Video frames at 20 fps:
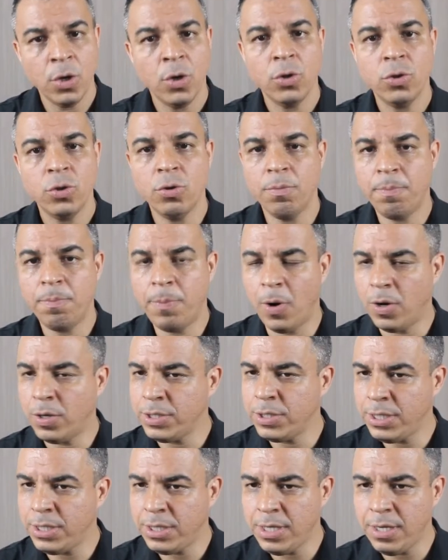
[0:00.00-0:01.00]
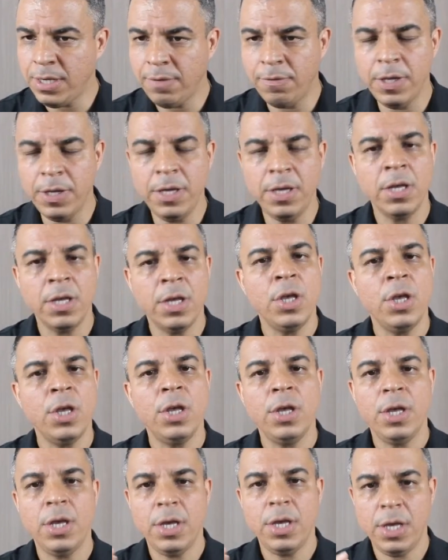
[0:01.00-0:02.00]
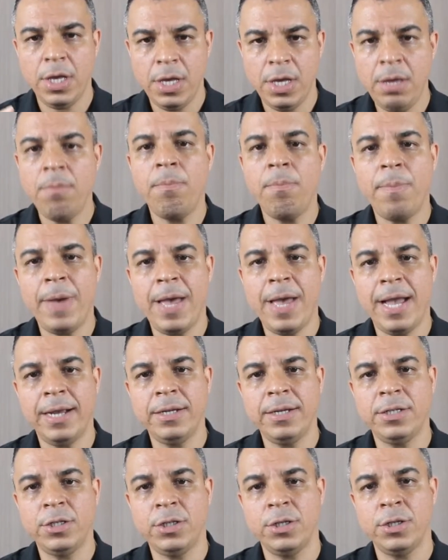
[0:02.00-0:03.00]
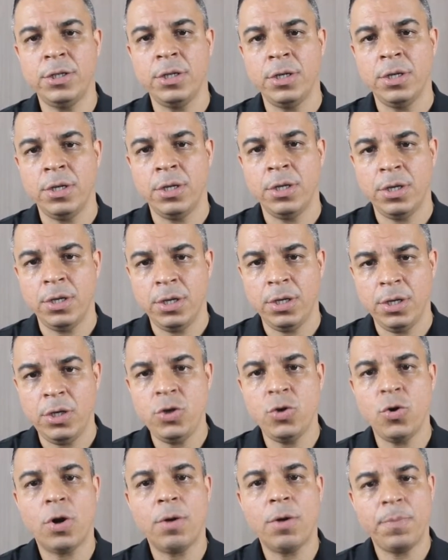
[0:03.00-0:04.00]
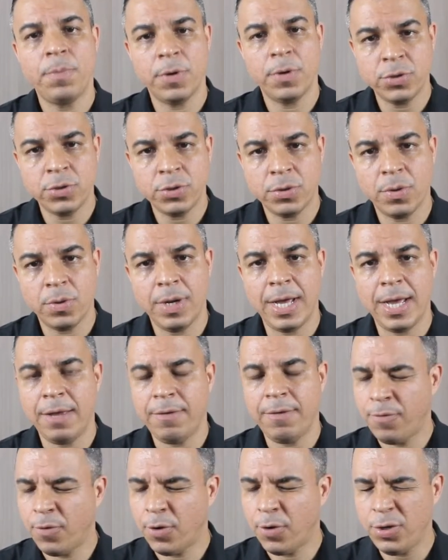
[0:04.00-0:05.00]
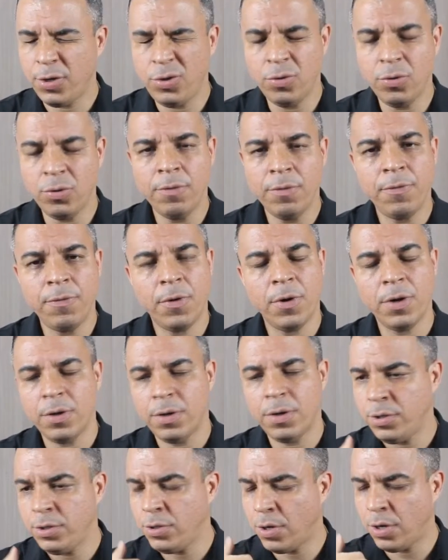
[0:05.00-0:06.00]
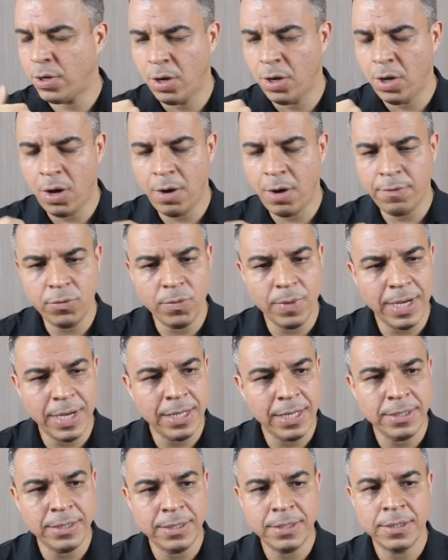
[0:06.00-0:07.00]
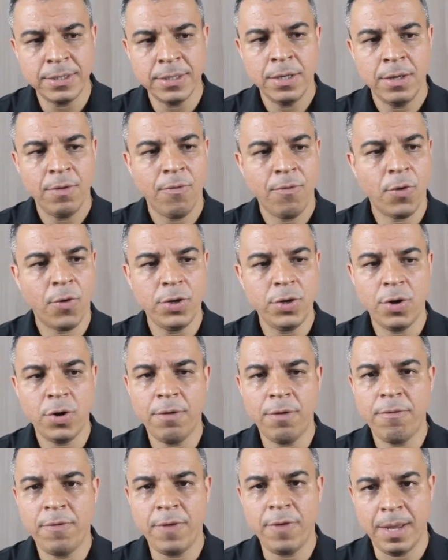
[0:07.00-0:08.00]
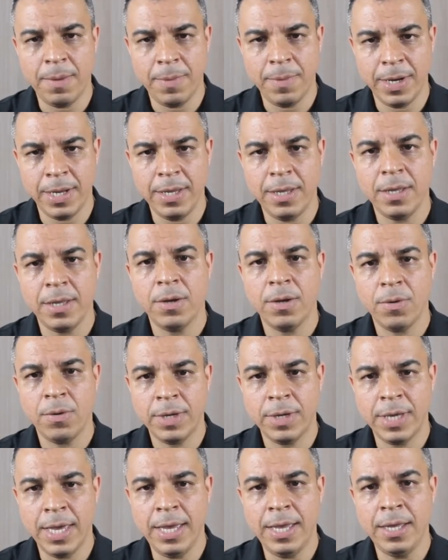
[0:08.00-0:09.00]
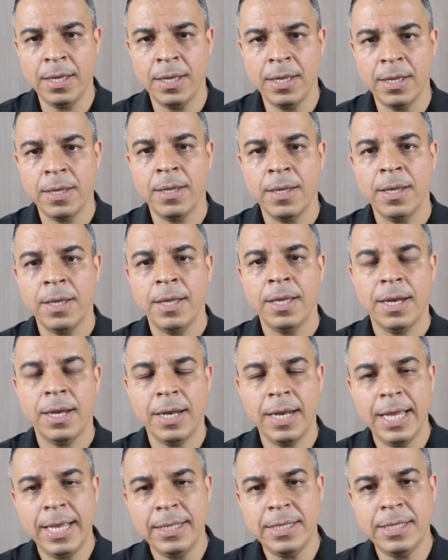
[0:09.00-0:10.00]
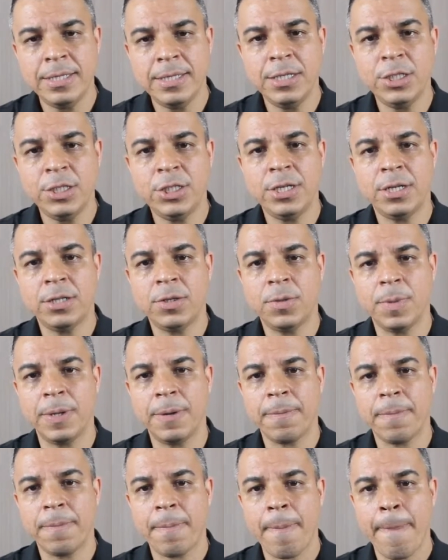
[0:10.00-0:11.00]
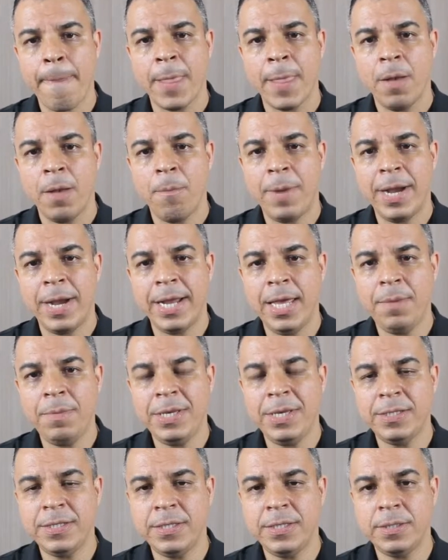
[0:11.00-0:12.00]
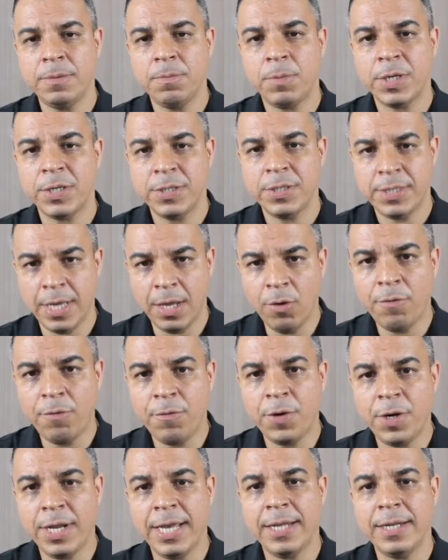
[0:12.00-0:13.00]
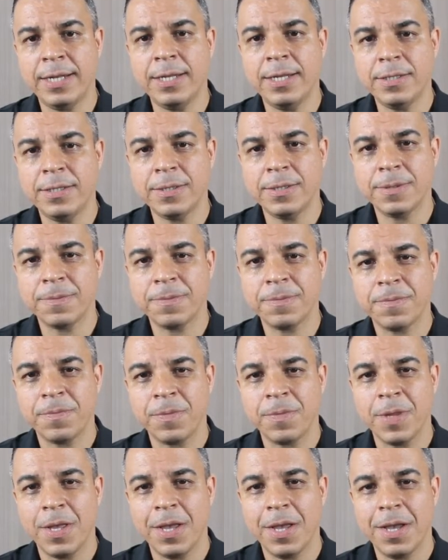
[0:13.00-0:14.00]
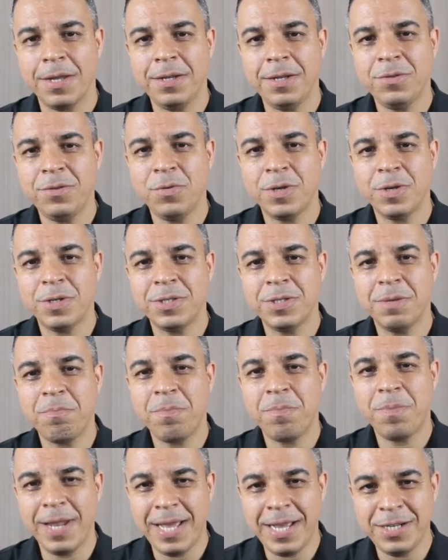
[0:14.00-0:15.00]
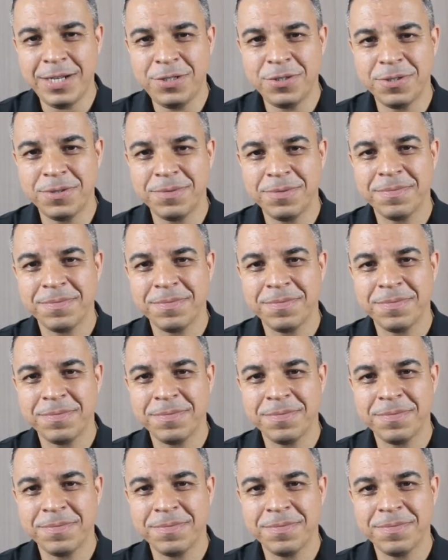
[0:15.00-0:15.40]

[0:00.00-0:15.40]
to positively impact your personal life for you, for your loved ones, for your family. Okay? Ladies and gentlemen, my name is Marcelo Fernandez, and it was a pleasure